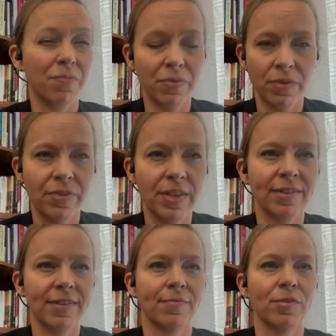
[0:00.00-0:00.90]
this
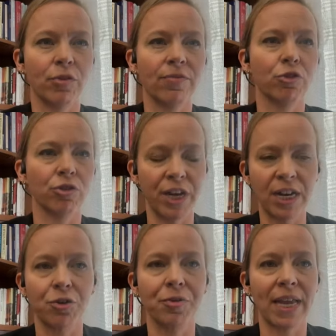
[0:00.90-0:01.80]
sort of
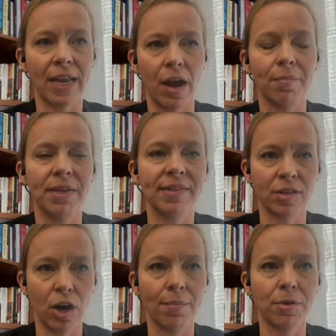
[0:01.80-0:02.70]
trajectory cannot be
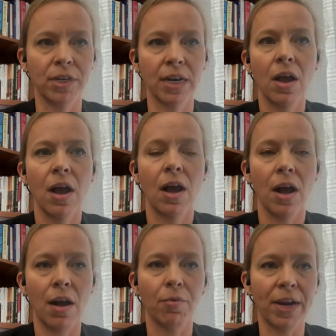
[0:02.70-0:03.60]
stopped
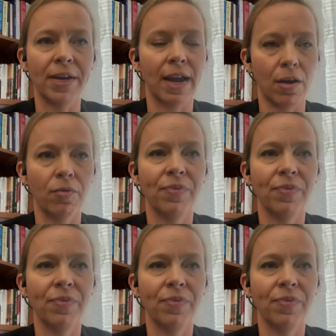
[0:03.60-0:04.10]
uh, right now.